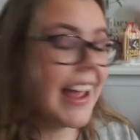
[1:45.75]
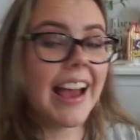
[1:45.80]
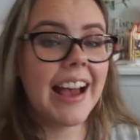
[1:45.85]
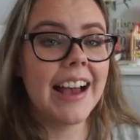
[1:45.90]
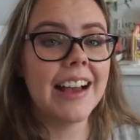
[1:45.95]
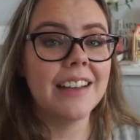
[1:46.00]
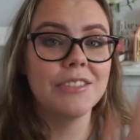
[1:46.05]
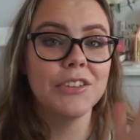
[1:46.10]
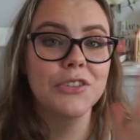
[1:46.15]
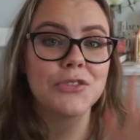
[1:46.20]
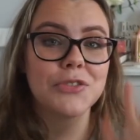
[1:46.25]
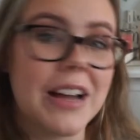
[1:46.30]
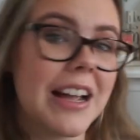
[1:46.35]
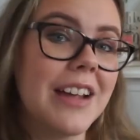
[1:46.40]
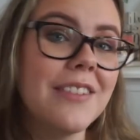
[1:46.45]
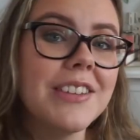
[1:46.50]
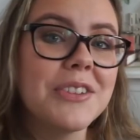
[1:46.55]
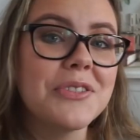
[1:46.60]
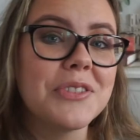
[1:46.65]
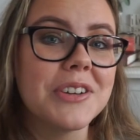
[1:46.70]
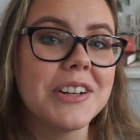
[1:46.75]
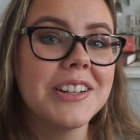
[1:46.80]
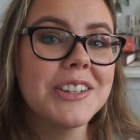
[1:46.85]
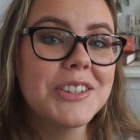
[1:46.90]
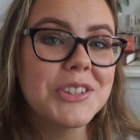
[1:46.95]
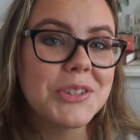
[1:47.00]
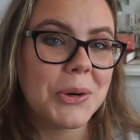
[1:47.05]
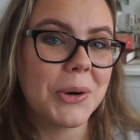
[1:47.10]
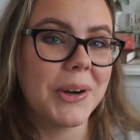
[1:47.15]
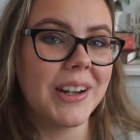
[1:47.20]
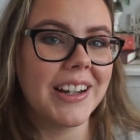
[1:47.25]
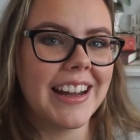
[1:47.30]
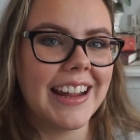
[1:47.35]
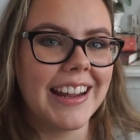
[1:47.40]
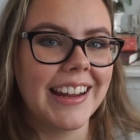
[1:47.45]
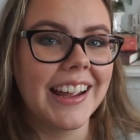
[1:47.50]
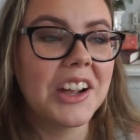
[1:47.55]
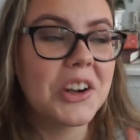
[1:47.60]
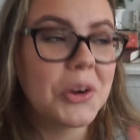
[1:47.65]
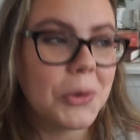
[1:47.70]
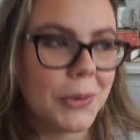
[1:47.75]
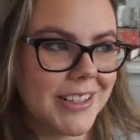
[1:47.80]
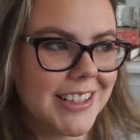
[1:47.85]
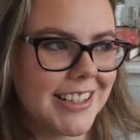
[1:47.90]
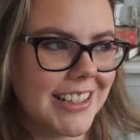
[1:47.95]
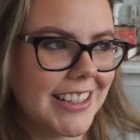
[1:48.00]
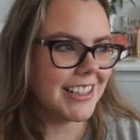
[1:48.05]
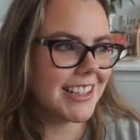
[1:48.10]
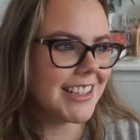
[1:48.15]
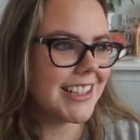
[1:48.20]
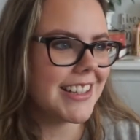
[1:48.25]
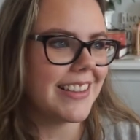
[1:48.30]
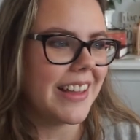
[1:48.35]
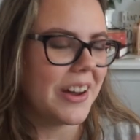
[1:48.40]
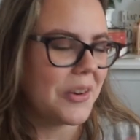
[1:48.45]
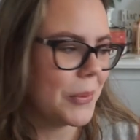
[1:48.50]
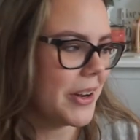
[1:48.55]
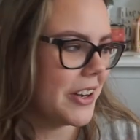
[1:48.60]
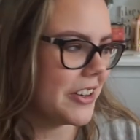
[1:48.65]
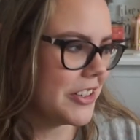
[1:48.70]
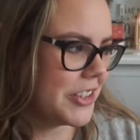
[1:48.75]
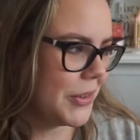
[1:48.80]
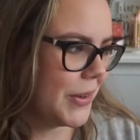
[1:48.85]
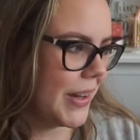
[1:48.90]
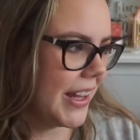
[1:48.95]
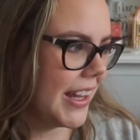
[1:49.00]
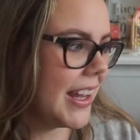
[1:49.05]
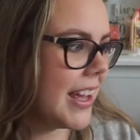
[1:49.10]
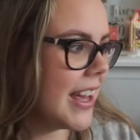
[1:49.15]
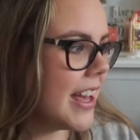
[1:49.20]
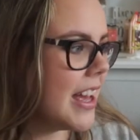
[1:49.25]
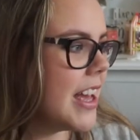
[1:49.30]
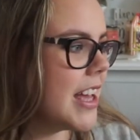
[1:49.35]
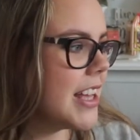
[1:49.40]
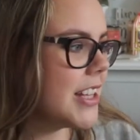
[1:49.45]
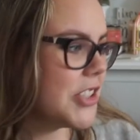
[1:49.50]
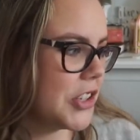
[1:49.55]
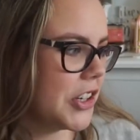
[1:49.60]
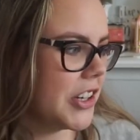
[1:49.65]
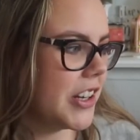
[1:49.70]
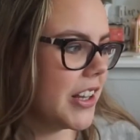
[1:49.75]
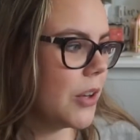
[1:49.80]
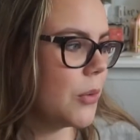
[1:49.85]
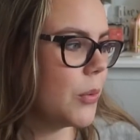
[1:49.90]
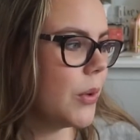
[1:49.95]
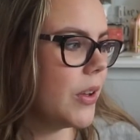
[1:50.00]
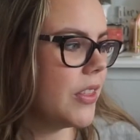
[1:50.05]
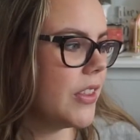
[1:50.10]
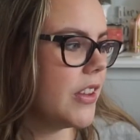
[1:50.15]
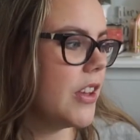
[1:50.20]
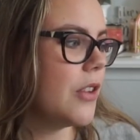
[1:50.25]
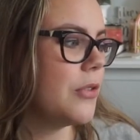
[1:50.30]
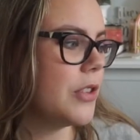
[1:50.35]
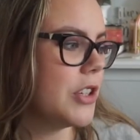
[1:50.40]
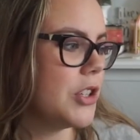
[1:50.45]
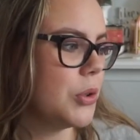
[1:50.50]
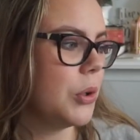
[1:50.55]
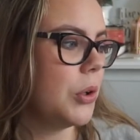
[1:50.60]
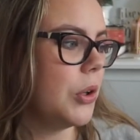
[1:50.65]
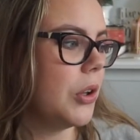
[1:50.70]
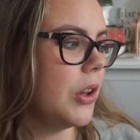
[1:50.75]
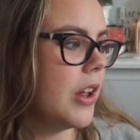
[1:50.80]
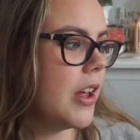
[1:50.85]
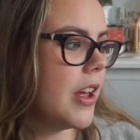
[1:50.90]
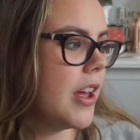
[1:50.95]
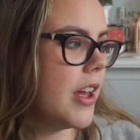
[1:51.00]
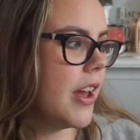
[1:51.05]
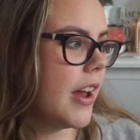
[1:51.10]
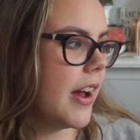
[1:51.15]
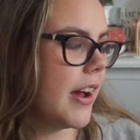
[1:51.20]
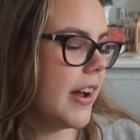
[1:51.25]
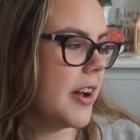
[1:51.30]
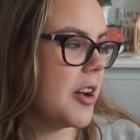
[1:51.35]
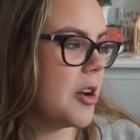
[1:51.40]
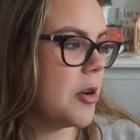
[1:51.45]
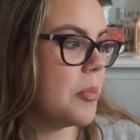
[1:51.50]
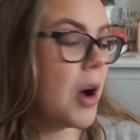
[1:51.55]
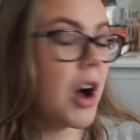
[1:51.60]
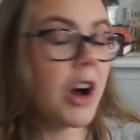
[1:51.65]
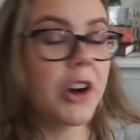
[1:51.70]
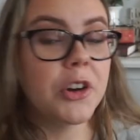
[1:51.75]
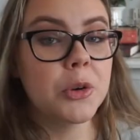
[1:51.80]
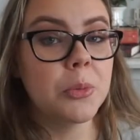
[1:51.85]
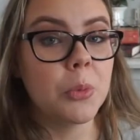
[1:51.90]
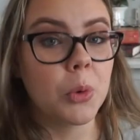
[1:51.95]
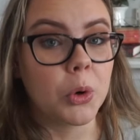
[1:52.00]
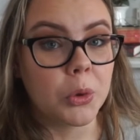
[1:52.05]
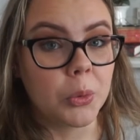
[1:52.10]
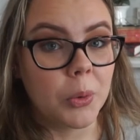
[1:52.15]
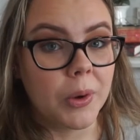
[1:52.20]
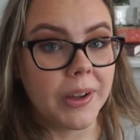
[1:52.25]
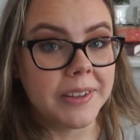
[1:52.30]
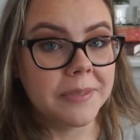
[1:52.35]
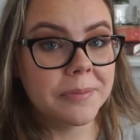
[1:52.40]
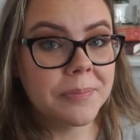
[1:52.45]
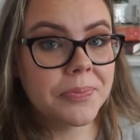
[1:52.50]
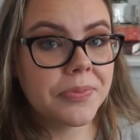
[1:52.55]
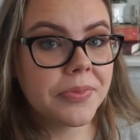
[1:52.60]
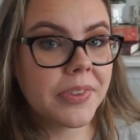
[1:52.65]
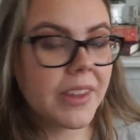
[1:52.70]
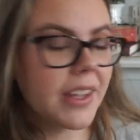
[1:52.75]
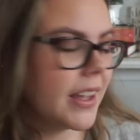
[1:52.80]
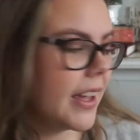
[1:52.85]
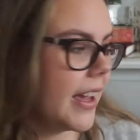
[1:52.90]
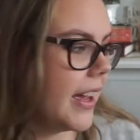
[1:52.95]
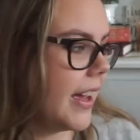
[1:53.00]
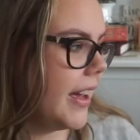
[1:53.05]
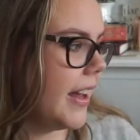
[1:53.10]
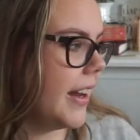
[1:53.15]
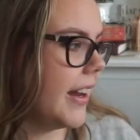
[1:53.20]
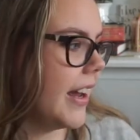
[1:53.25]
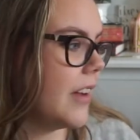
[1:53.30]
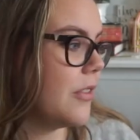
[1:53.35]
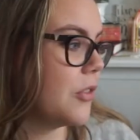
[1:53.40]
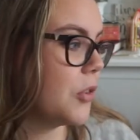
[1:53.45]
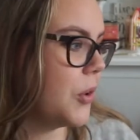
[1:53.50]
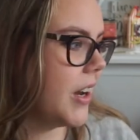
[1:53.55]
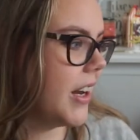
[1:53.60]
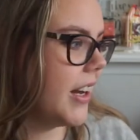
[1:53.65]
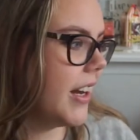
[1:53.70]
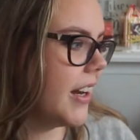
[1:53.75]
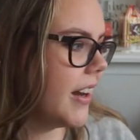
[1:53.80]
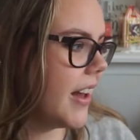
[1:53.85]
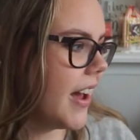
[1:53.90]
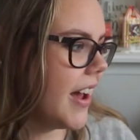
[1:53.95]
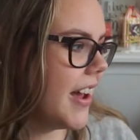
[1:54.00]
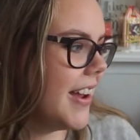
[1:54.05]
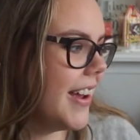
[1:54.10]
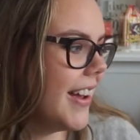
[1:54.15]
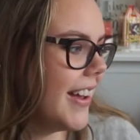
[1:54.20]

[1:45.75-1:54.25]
have five different sorting quizzes that we are doing, starting with the official uh, Pottermore one. And I've created a,